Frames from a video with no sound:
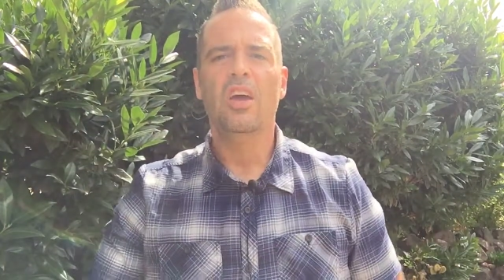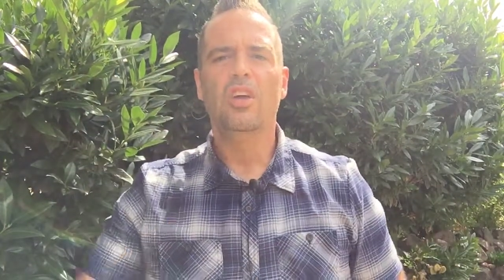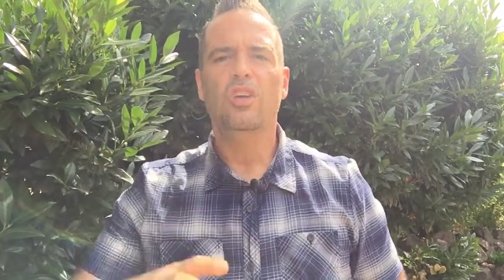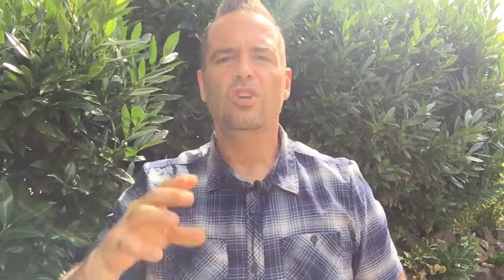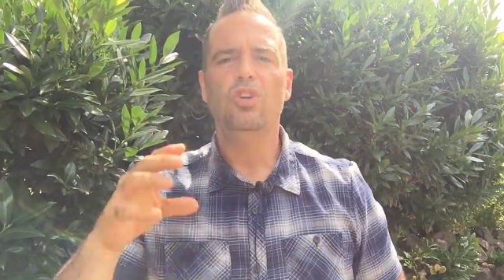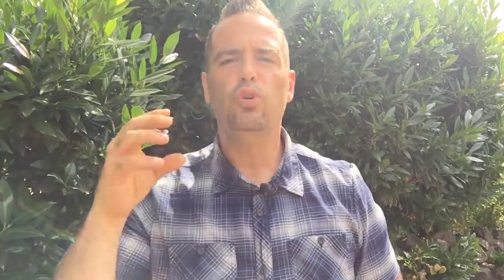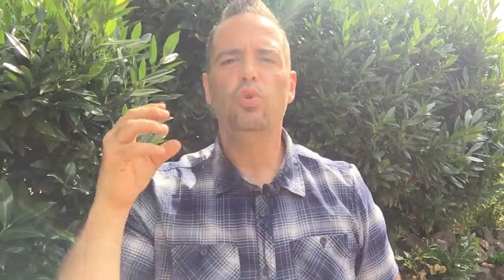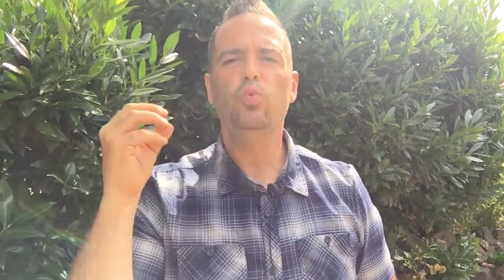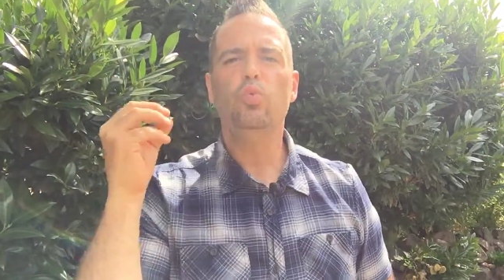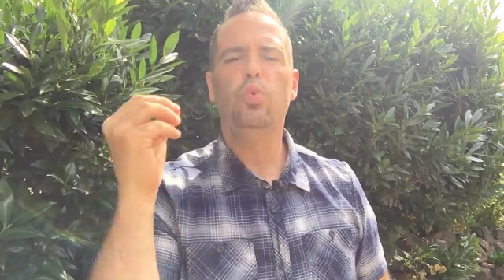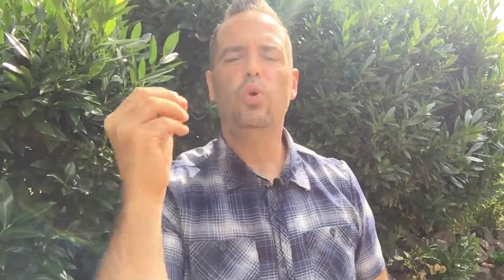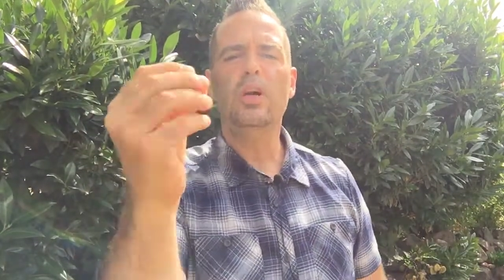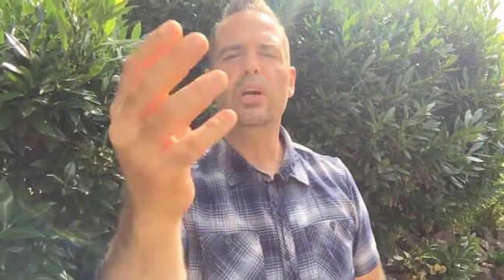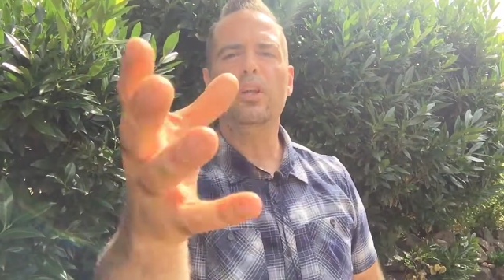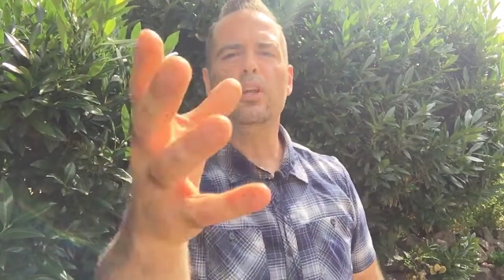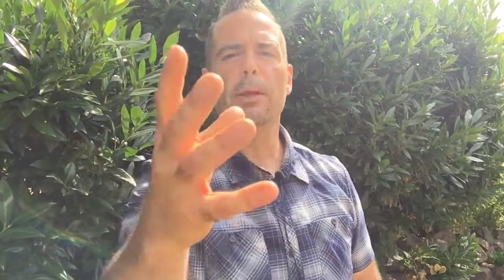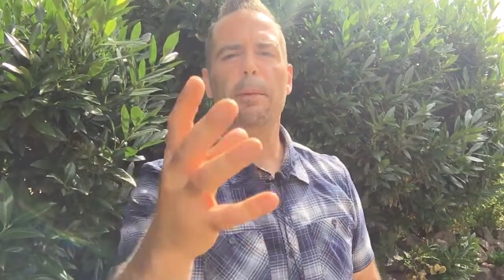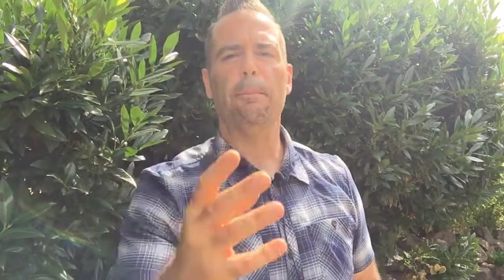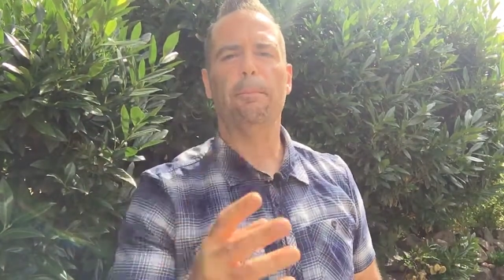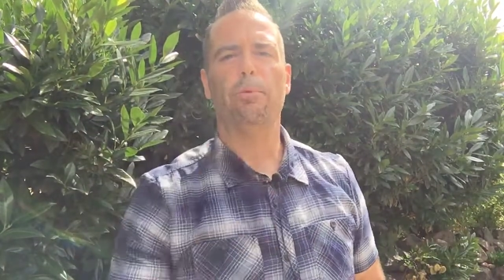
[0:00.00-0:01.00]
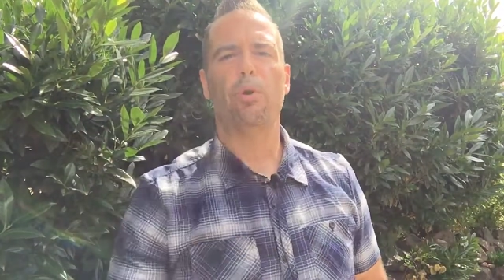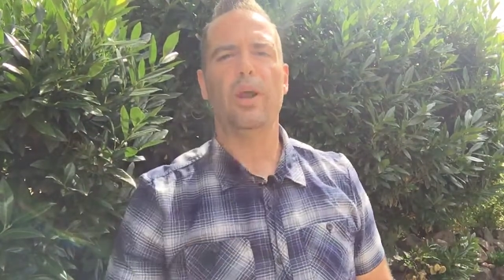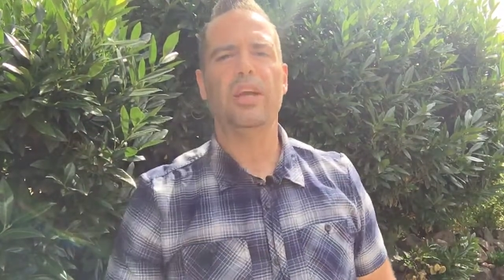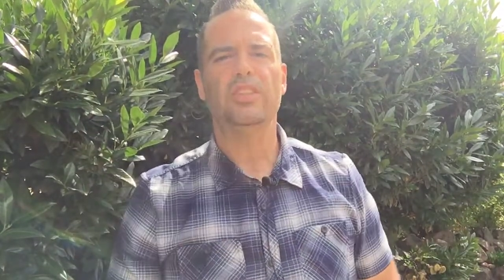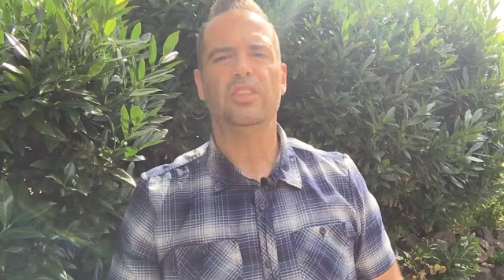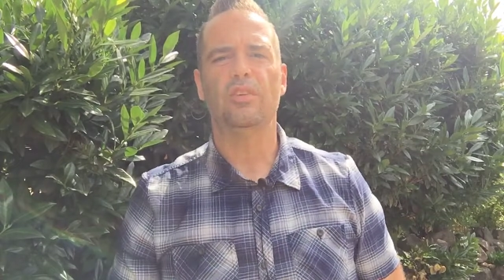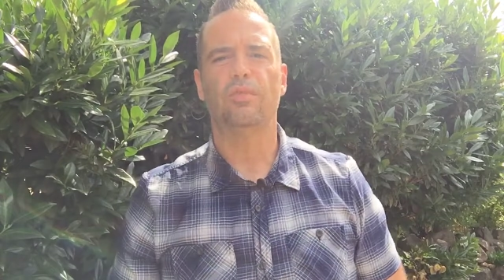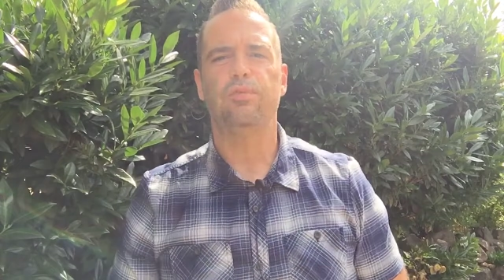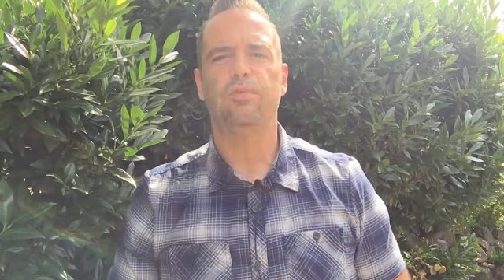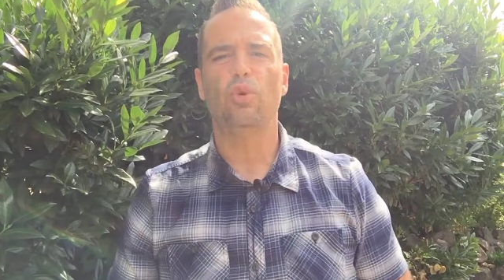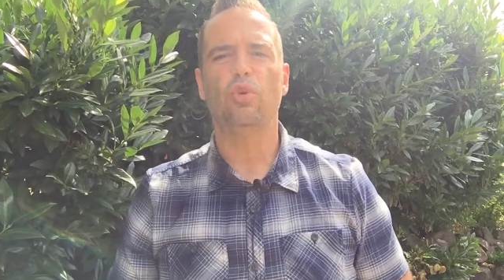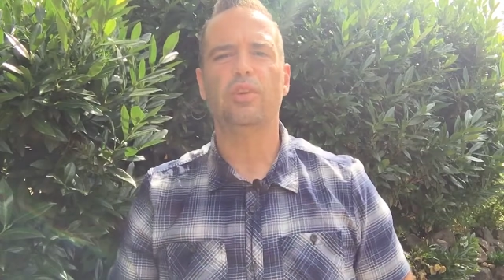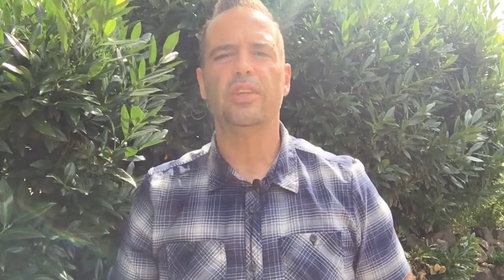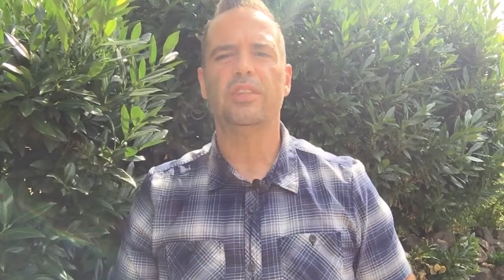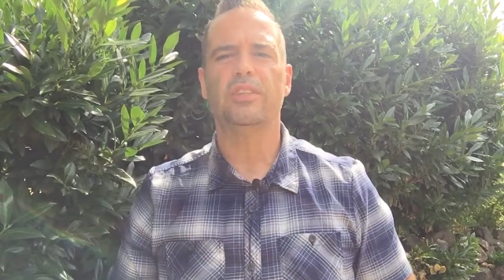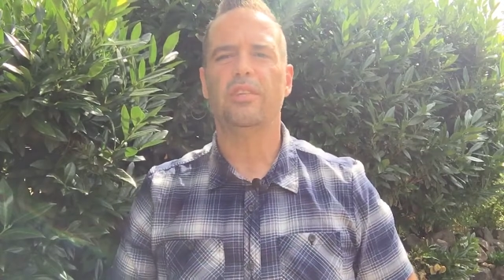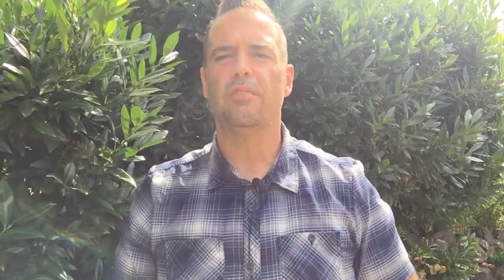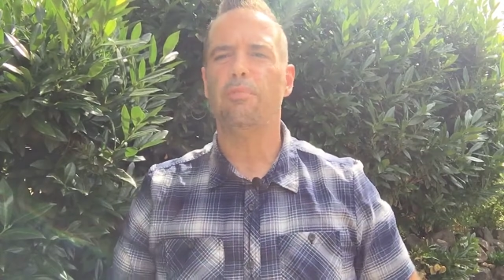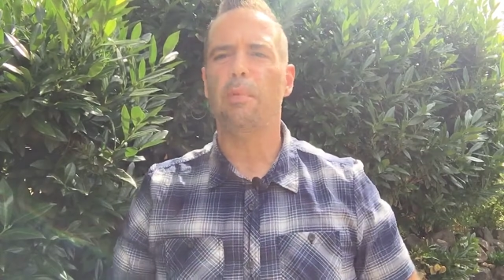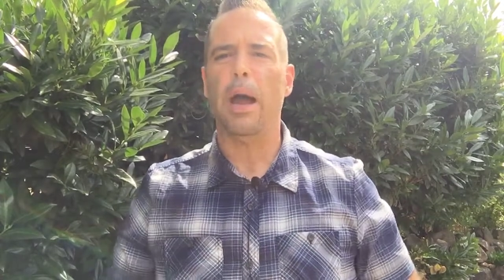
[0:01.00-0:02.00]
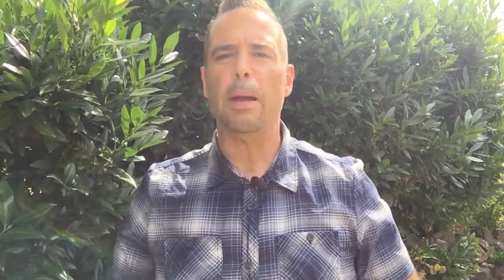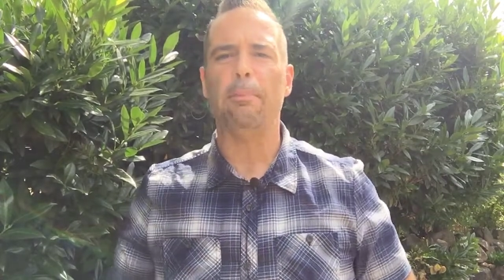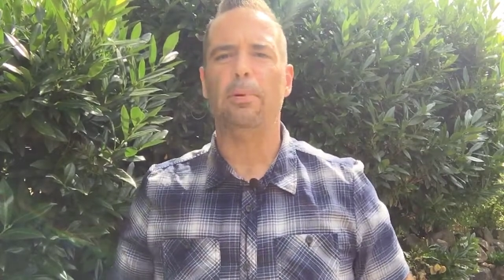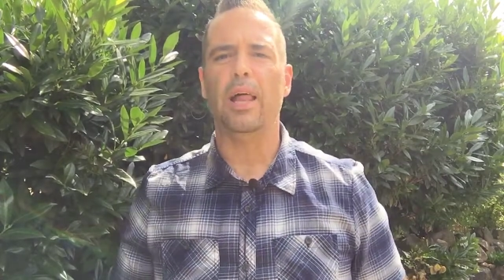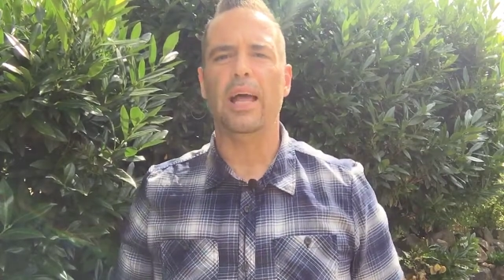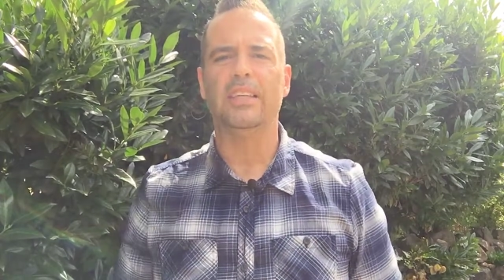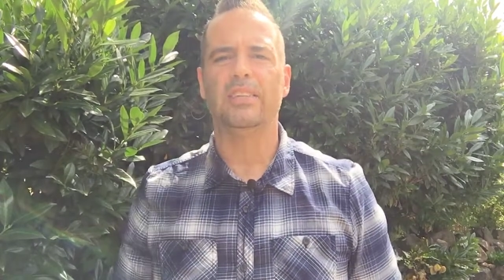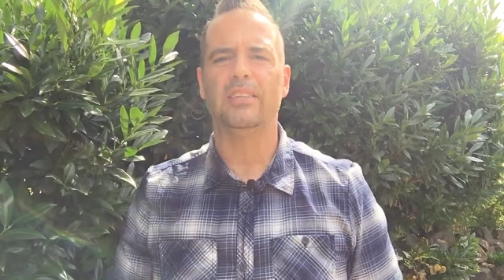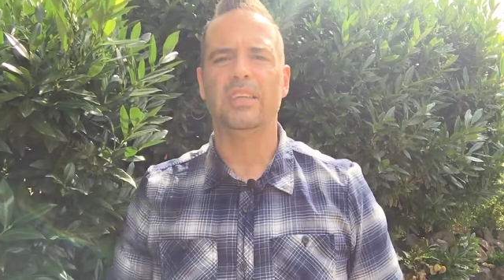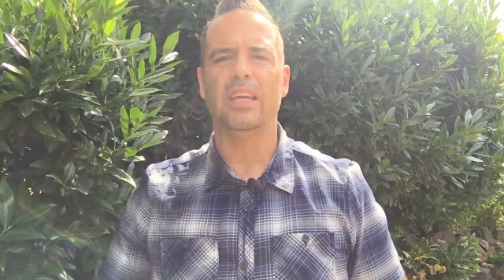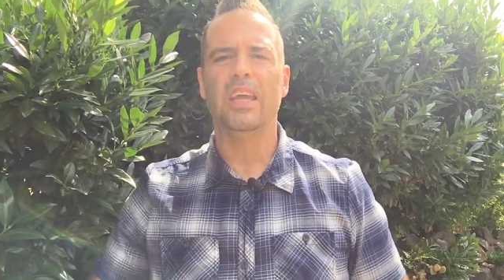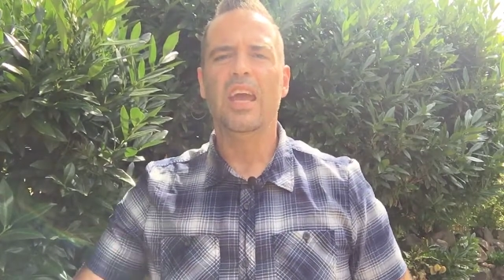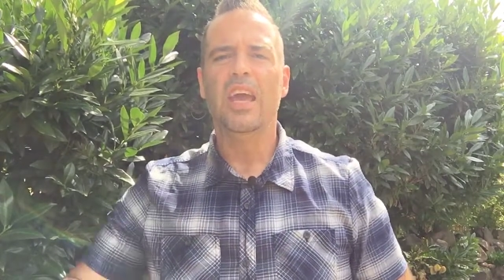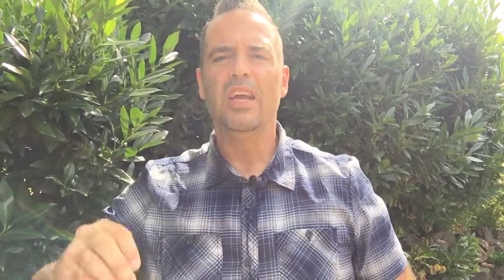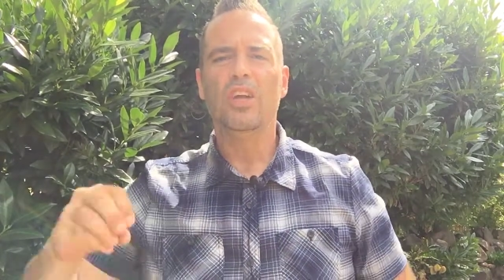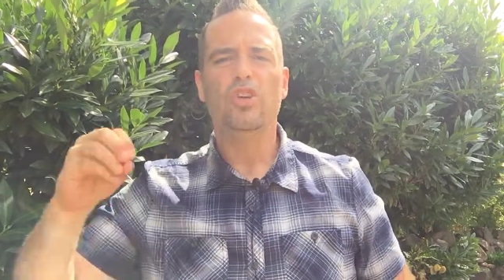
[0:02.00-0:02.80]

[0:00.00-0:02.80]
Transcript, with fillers: You will embrace the fullness of my blessing.